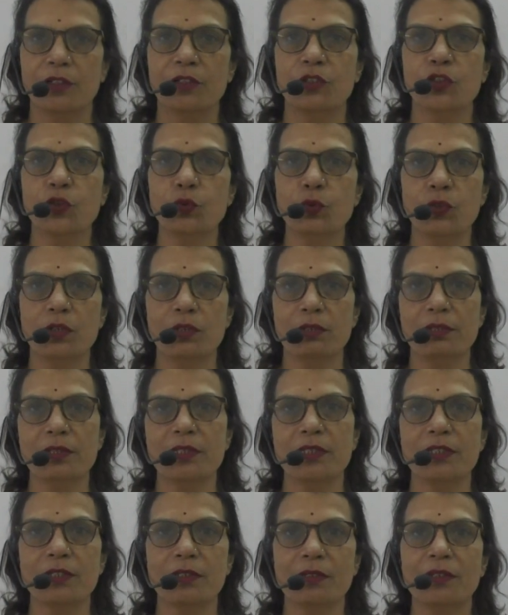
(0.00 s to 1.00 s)

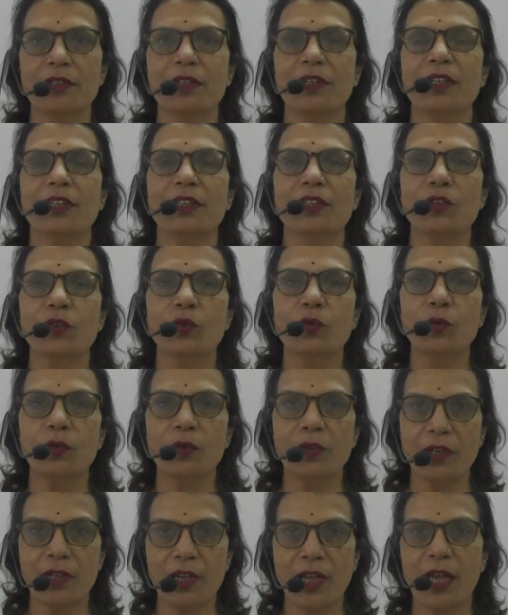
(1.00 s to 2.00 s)
tutors. So
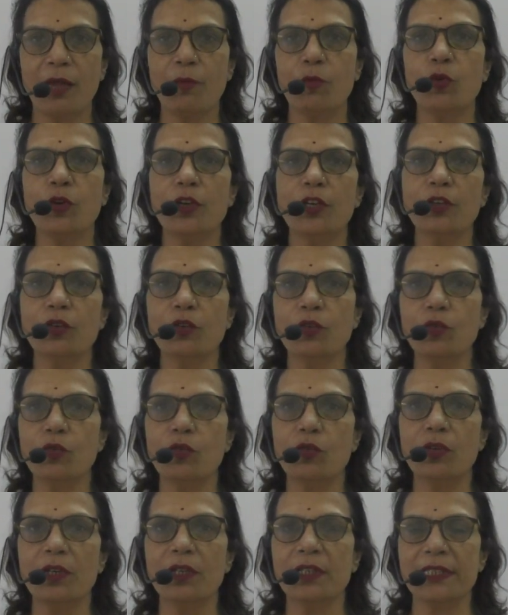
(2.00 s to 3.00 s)
I am going
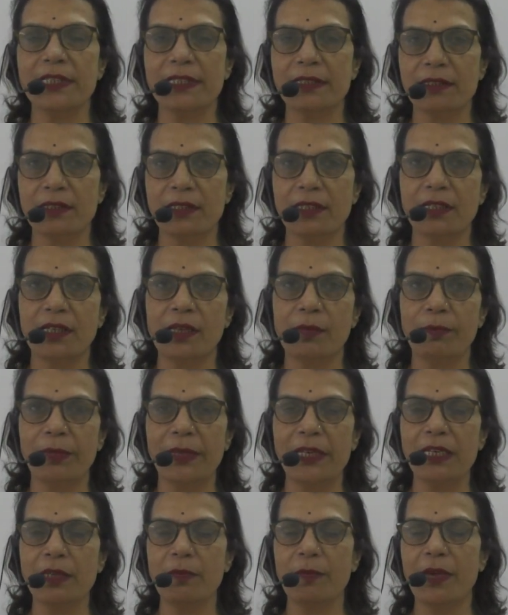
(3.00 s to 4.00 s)
to
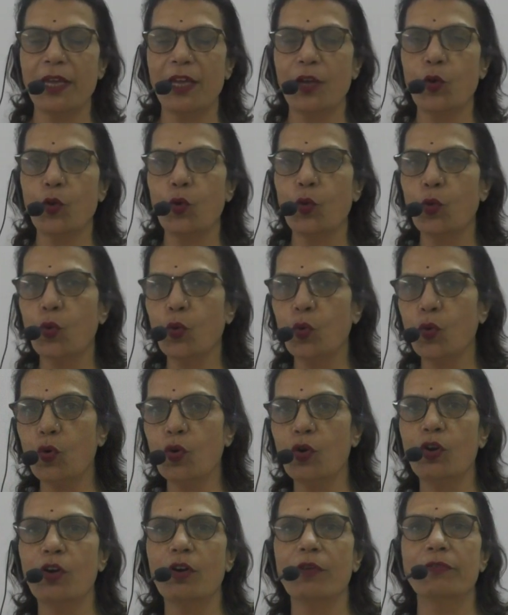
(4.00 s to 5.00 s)
complete my
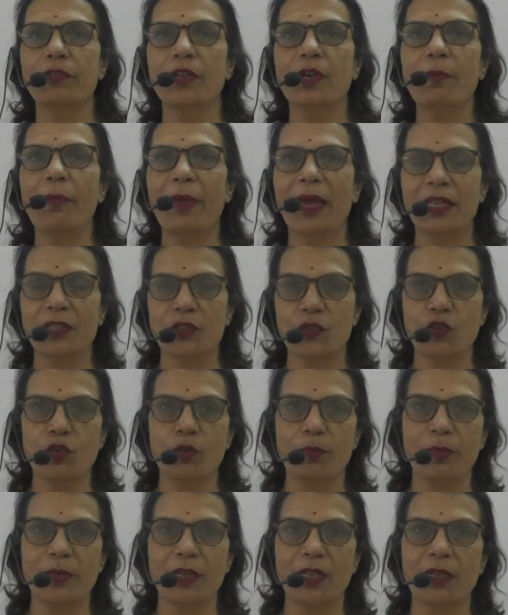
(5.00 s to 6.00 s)
whole of the maths
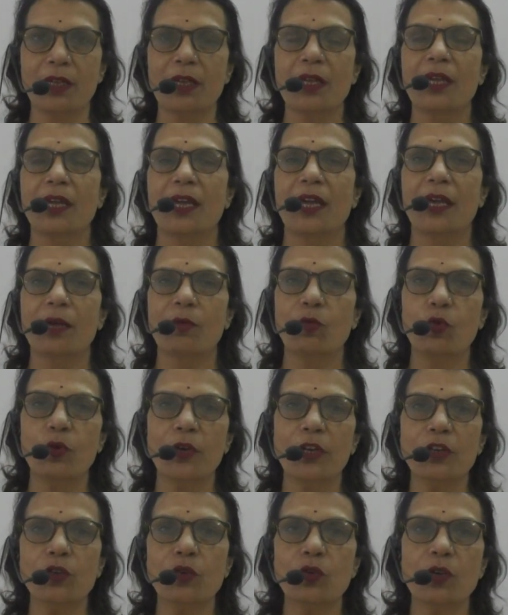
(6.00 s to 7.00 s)
topic. I am
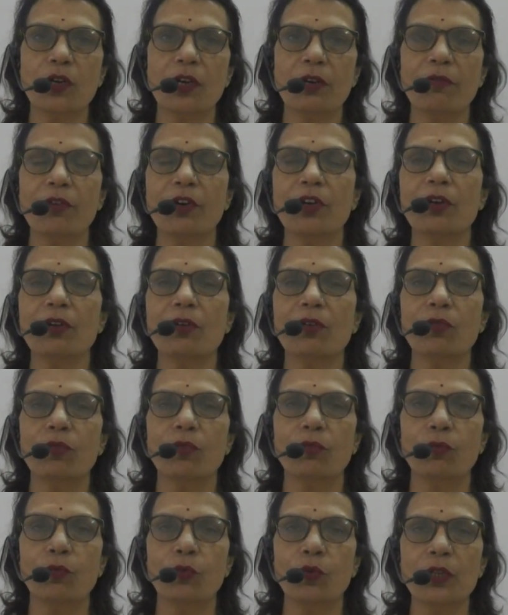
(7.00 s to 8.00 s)
going to cover
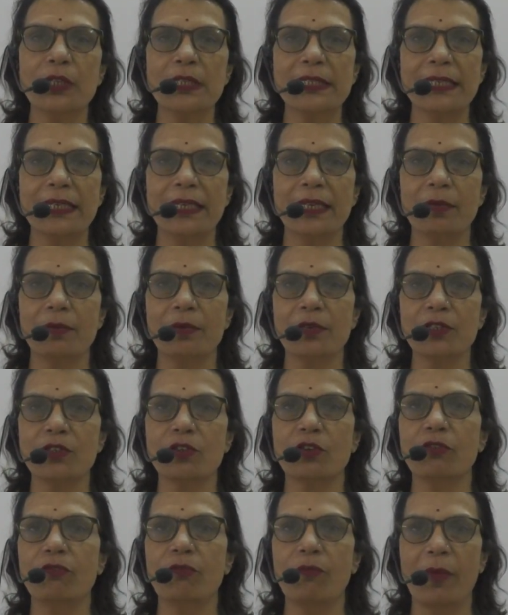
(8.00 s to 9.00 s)
full syllabus
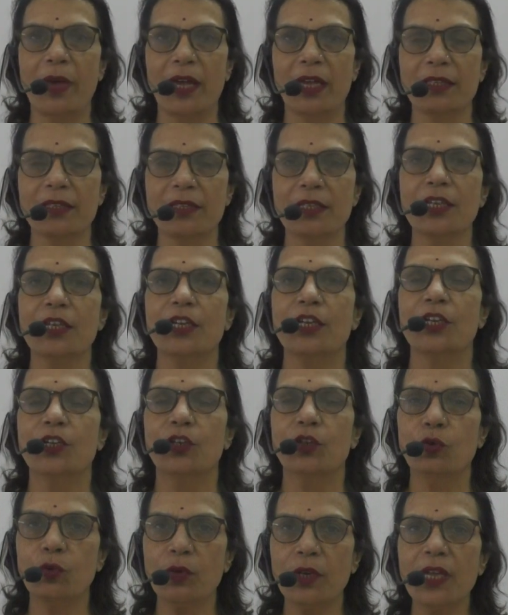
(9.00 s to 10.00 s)
of maths.
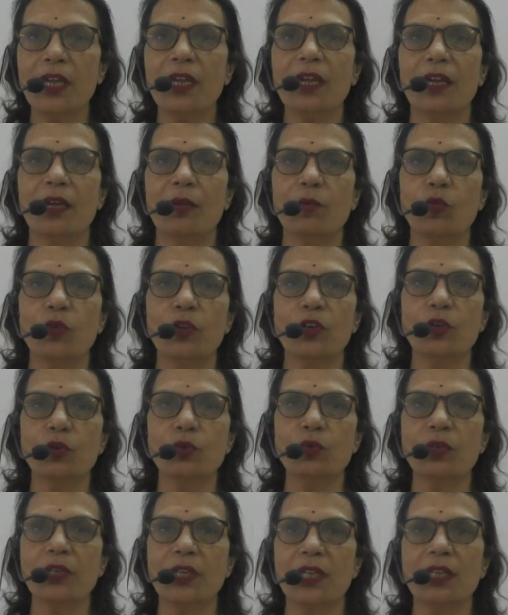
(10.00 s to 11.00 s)
Today I am going
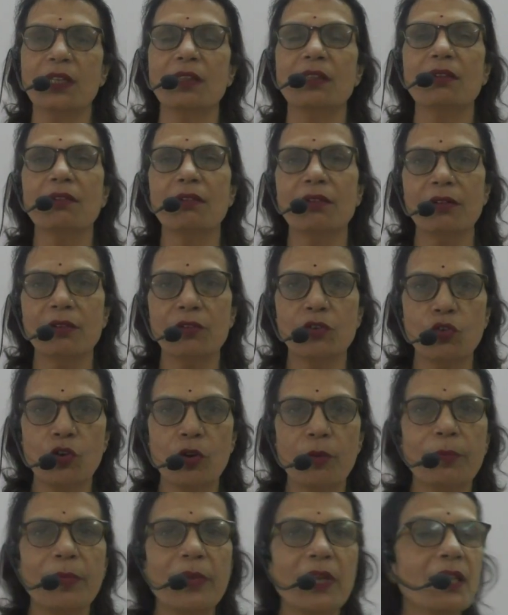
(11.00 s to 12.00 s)
to take the
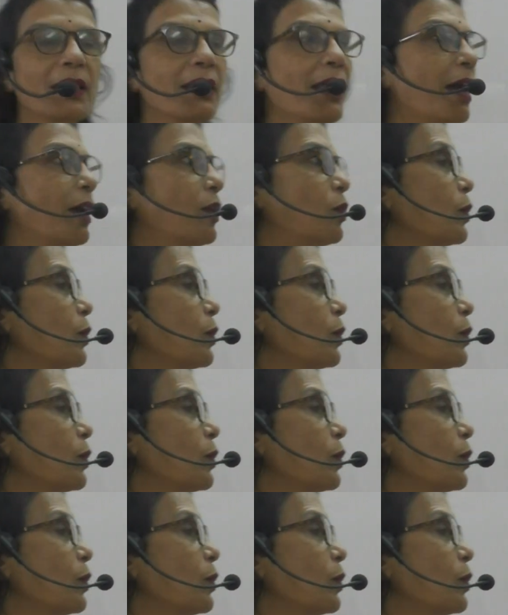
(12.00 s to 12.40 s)
topic, that